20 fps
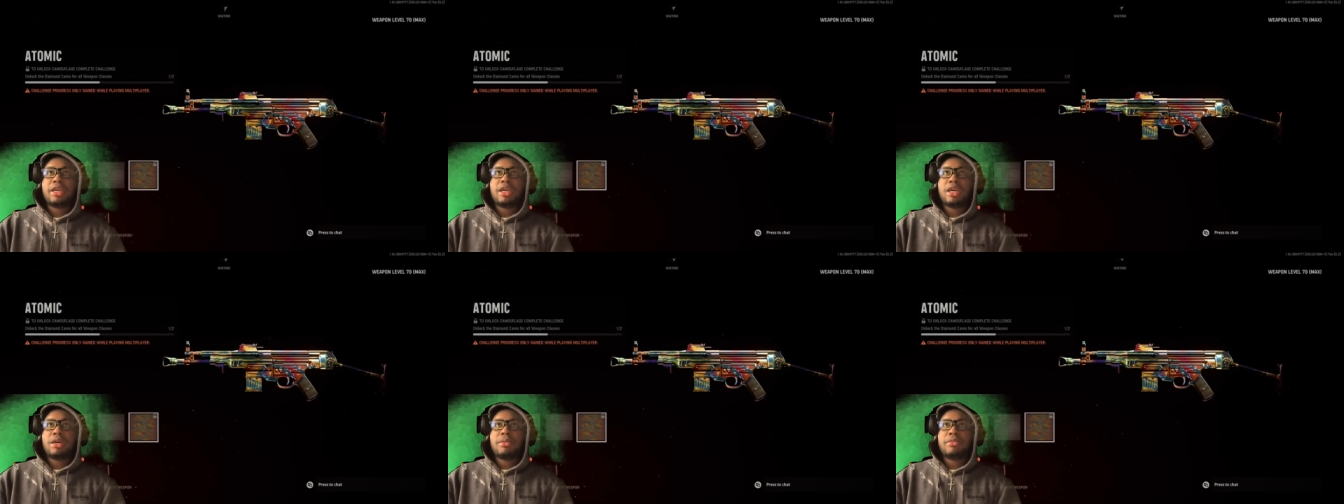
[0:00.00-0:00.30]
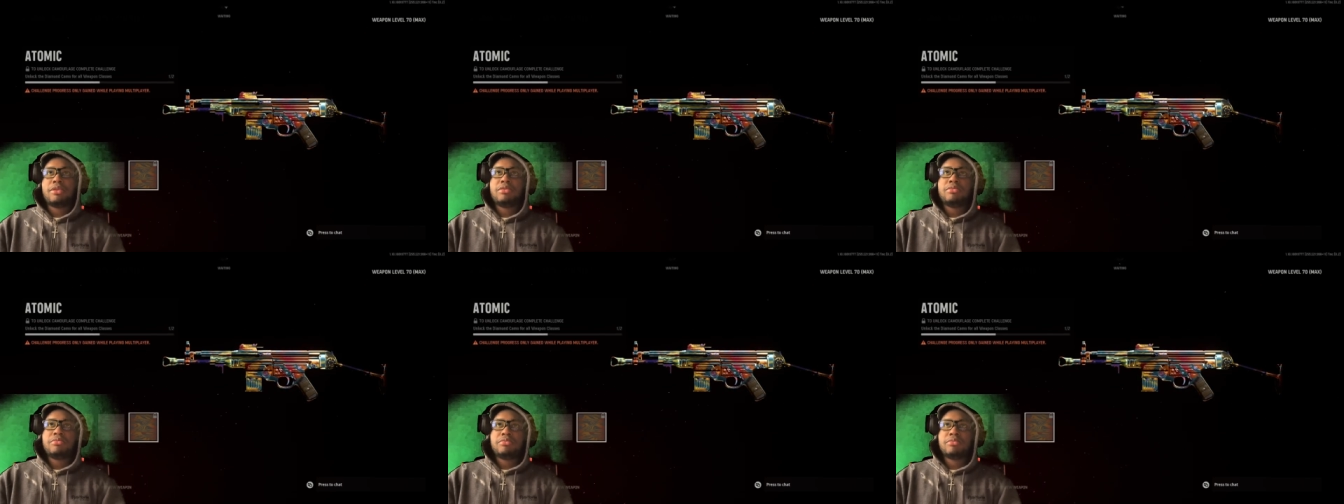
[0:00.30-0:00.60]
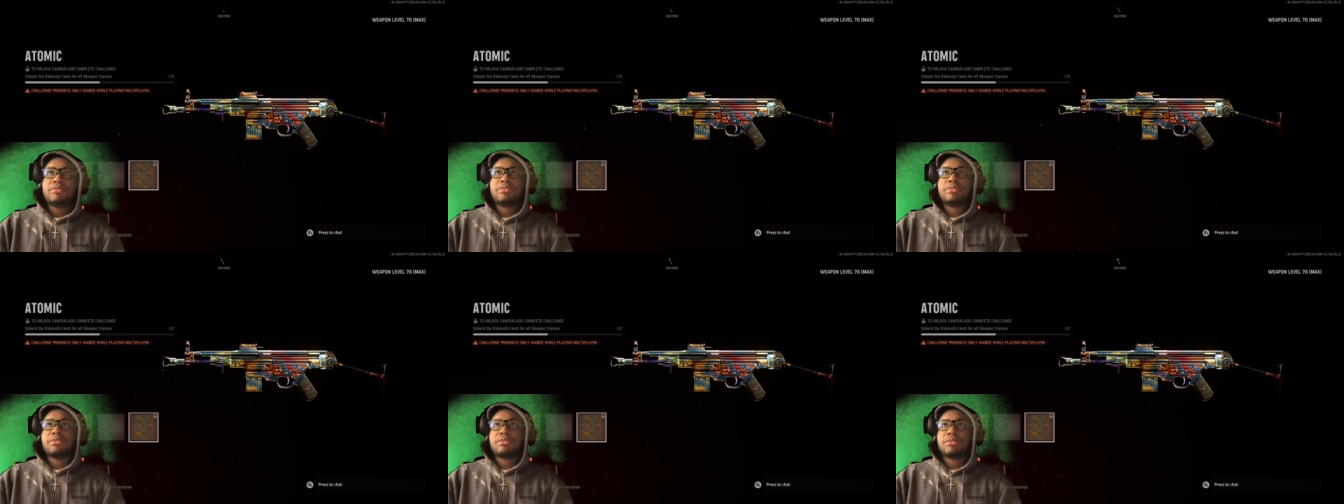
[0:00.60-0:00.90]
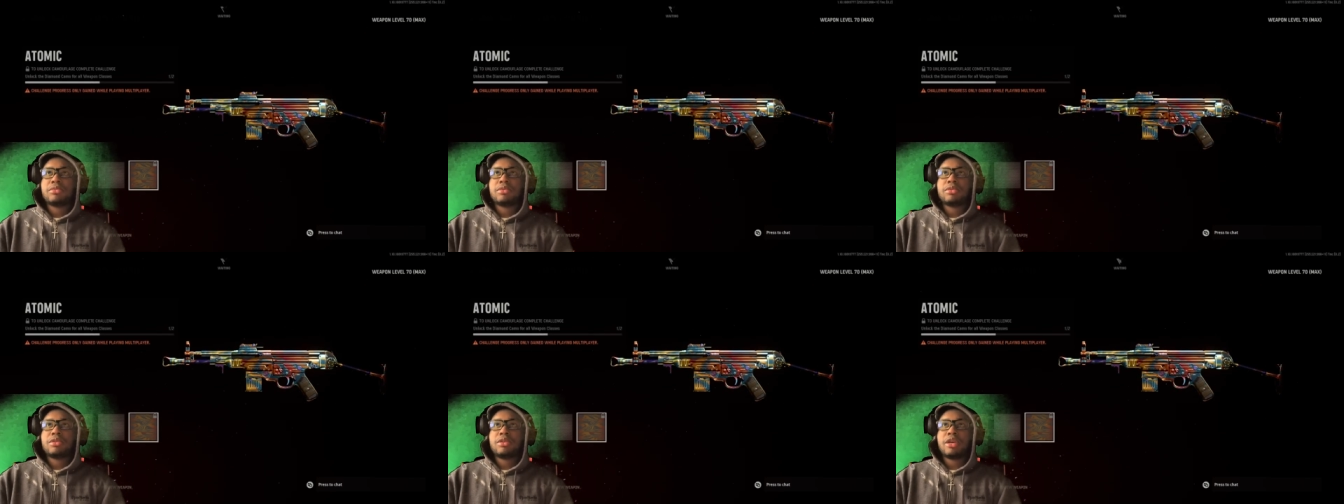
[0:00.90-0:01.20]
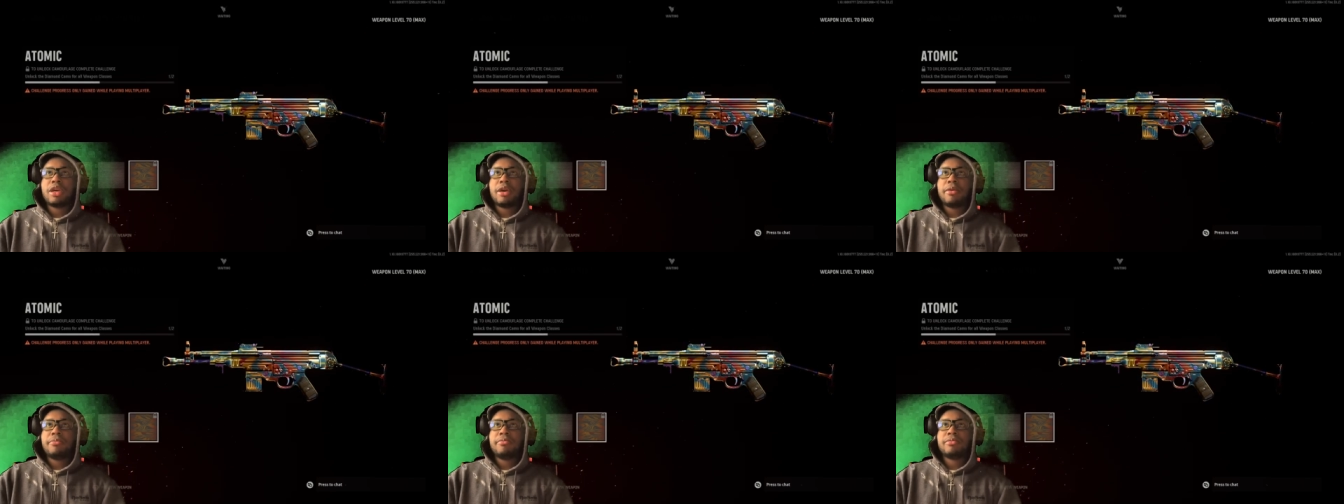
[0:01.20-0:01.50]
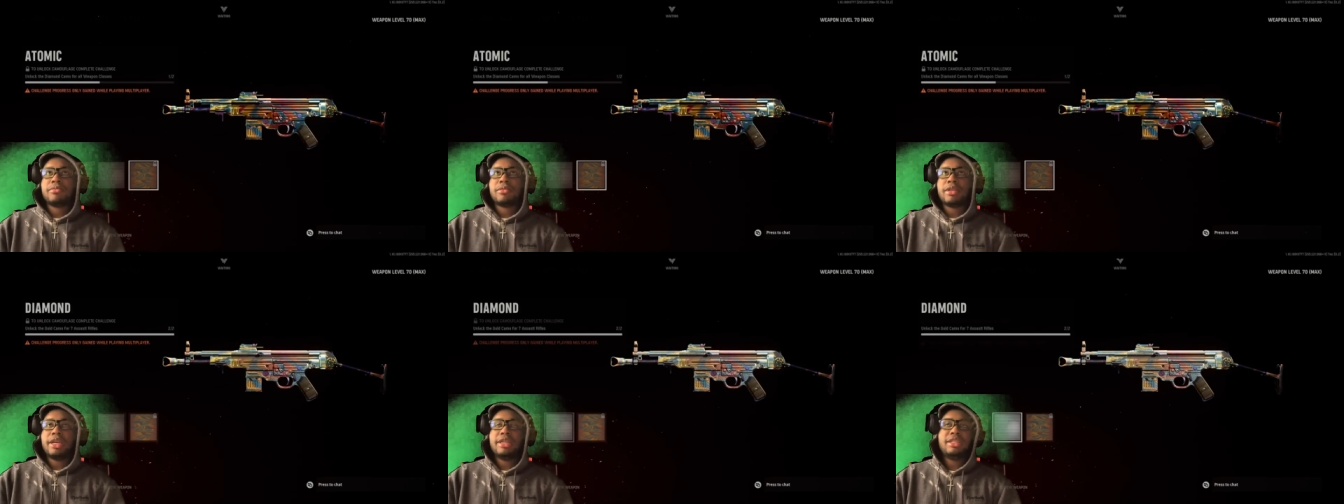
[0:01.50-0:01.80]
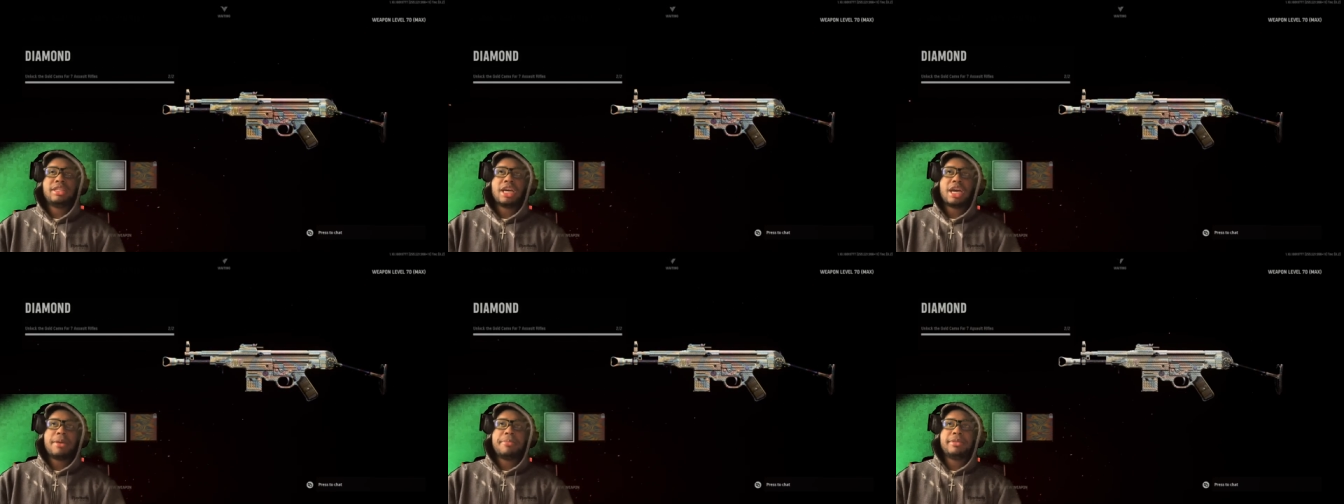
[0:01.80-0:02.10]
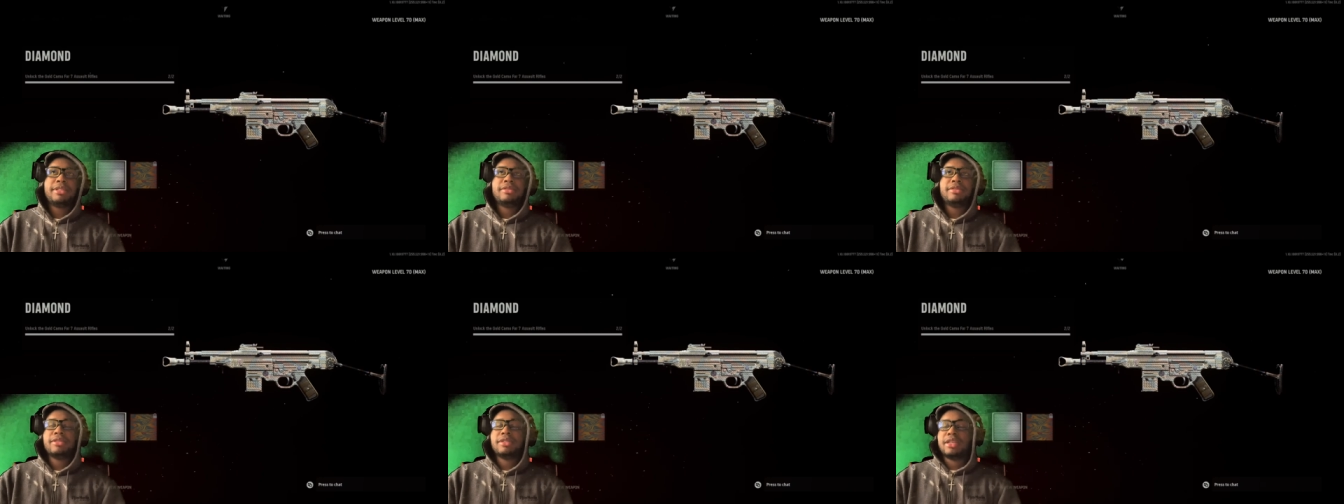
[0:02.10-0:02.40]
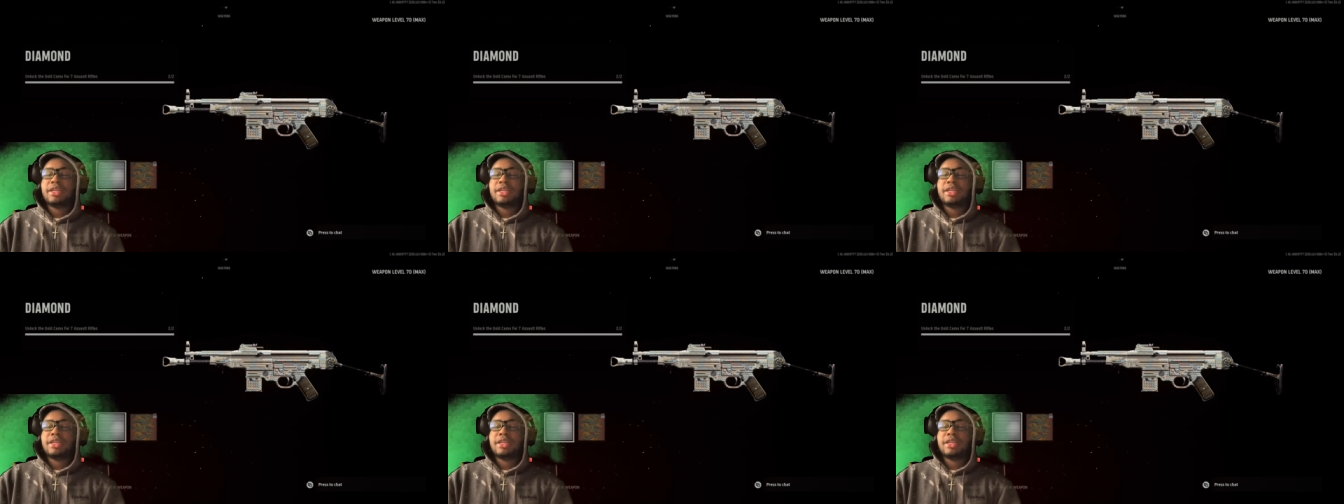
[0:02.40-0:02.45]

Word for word: camo, okay, and diamond.